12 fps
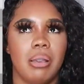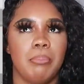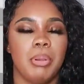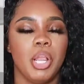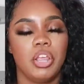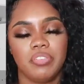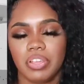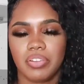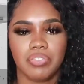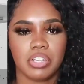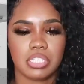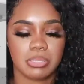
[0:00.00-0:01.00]
perfect
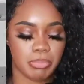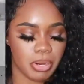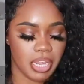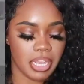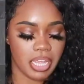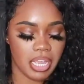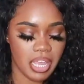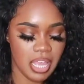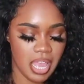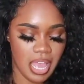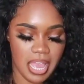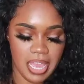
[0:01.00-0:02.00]
for spring.
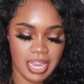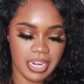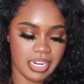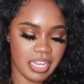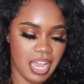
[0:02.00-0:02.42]
And